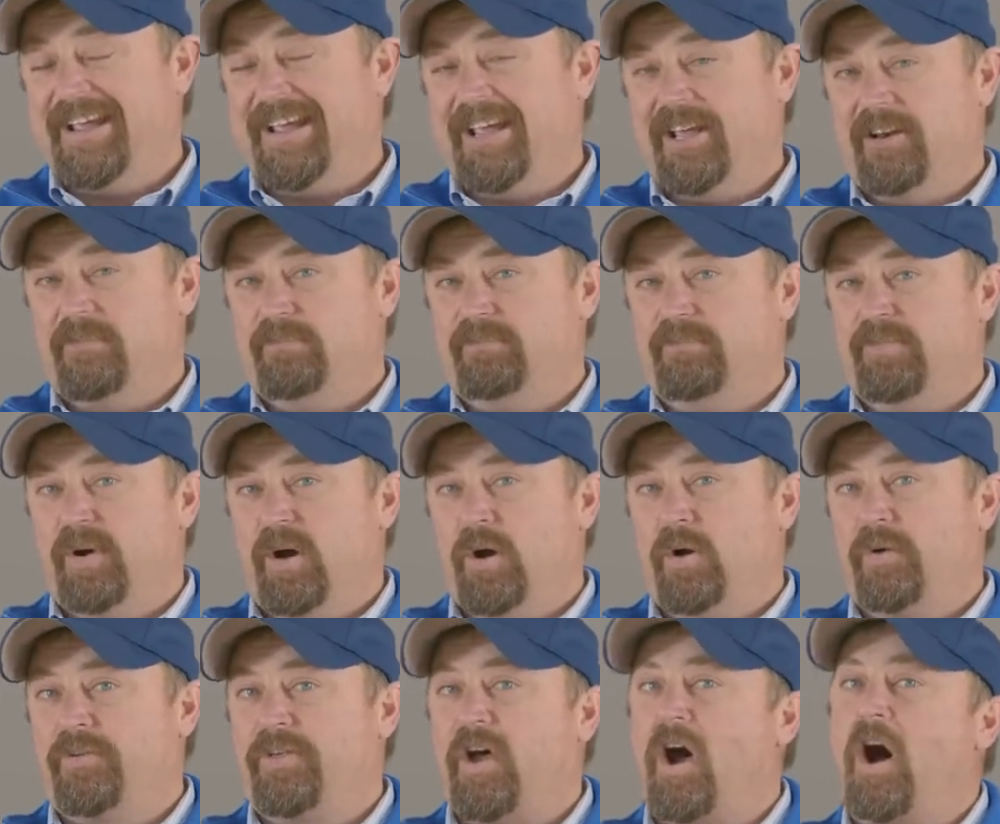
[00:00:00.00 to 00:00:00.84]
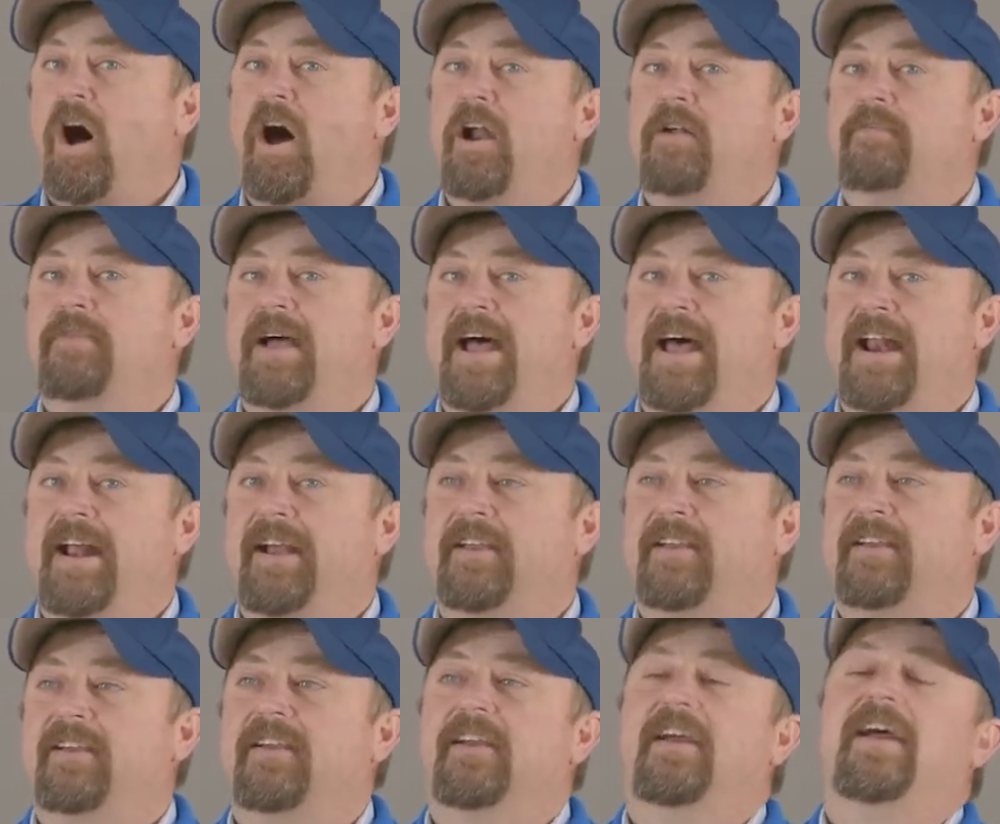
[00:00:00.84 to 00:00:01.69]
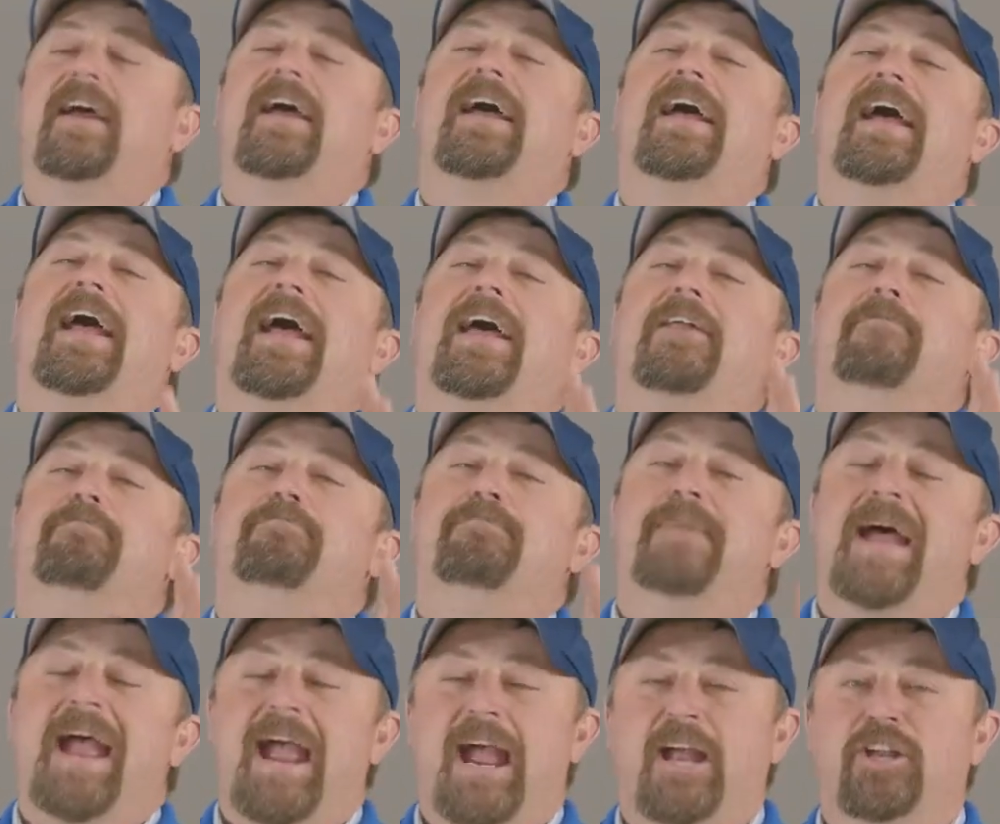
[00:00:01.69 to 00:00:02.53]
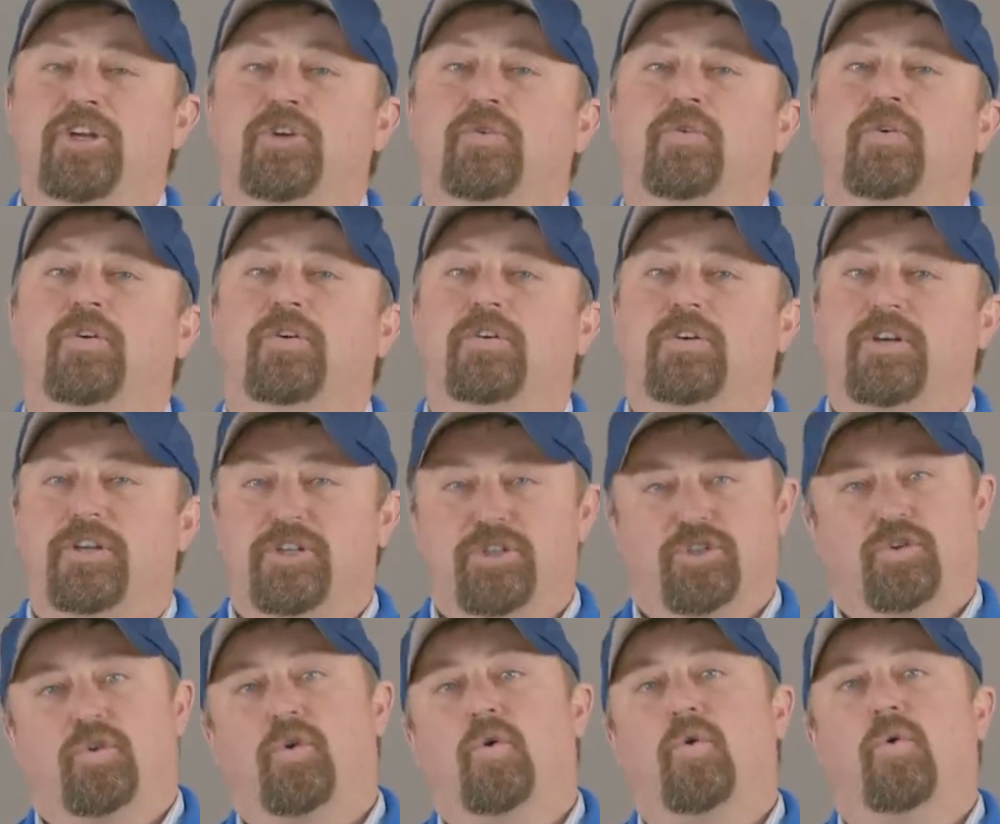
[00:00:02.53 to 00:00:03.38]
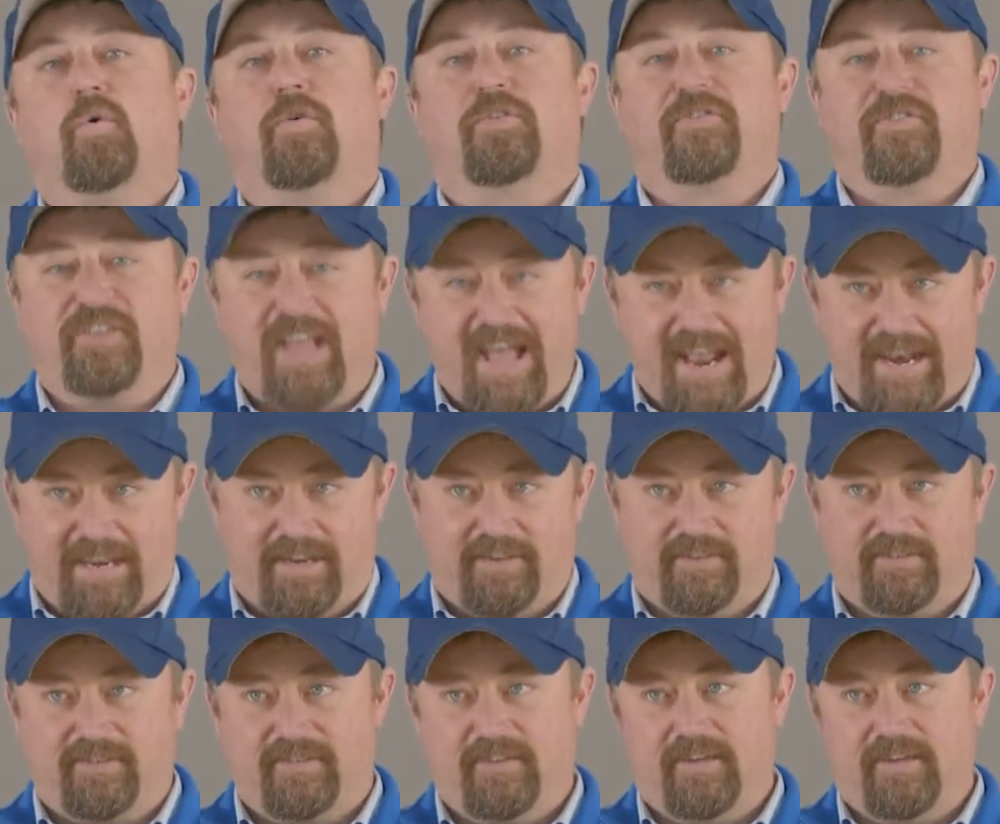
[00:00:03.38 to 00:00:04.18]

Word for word: in both automatic and manual control settings.